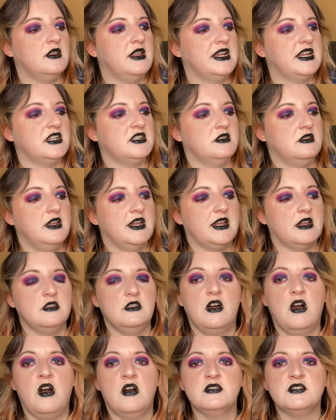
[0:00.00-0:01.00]
like a
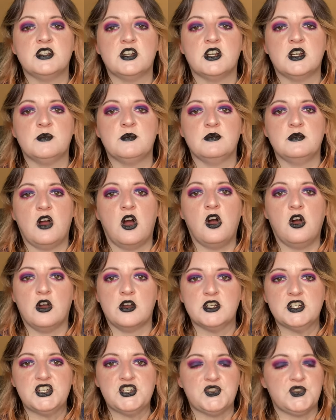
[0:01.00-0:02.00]
long-term
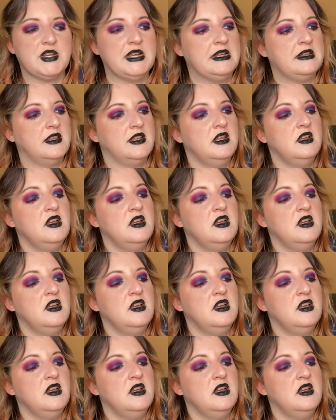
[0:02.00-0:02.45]
hard treat,